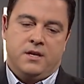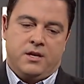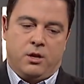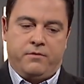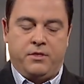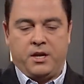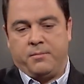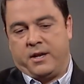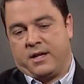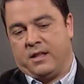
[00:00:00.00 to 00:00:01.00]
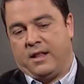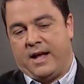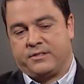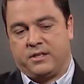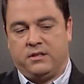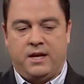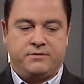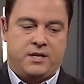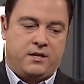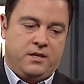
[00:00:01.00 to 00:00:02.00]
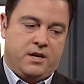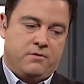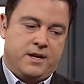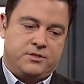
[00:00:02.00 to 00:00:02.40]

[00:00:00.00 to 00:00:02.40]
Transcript: If you think about a classic life cycle here, right?